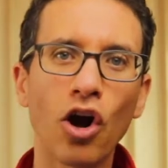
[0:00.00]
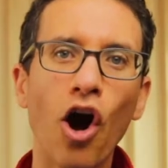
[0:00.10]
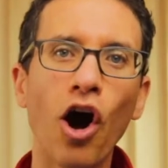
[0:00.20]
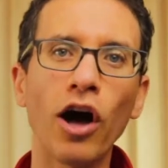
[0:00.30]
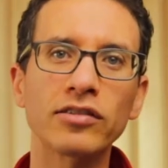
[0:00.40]

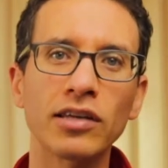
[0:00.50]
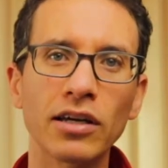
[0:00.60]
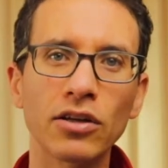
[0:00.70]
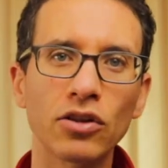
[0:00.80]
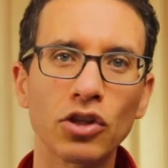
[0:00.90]

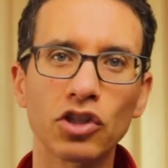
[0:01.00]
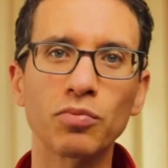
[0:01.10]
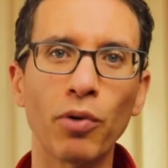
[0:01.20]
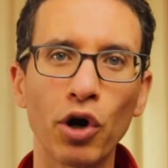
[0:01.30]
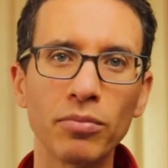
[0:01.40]
causing the
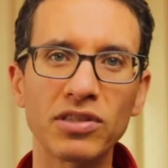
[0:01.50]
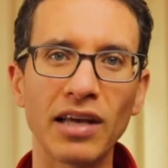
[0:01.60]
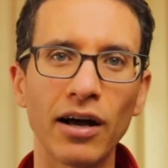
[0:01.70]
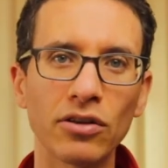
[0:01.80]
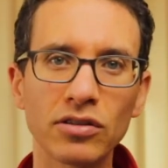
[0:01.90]
sperm
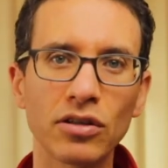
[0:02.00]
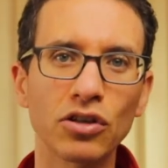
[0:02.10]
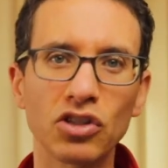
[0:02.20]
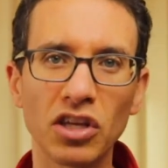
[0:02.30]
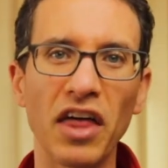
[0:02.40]
cells
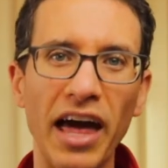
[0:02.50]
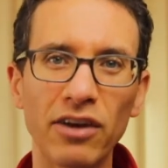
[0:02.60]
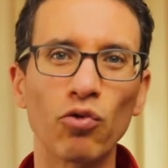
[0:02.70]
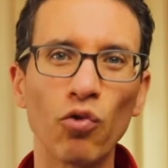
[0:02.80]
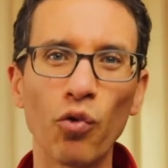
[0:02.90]
to
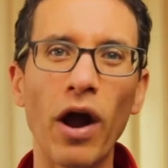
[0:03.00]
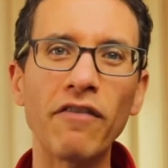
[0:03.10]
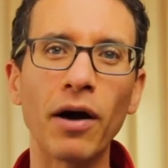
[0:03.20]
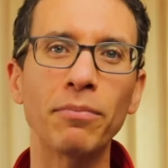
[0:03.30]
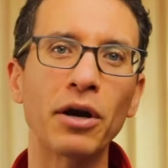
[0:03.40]
then
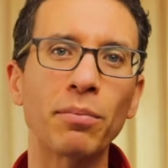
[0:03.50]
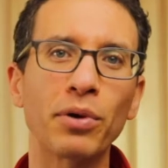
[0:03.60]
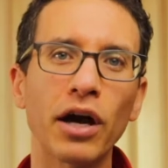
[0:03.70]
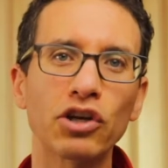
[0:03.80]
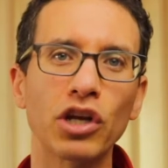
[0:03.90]
rev up their
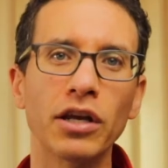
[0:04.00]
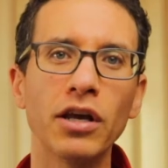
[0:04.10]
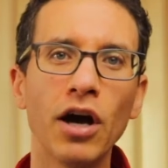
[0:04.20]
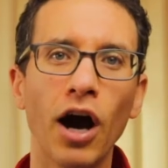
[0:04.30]
production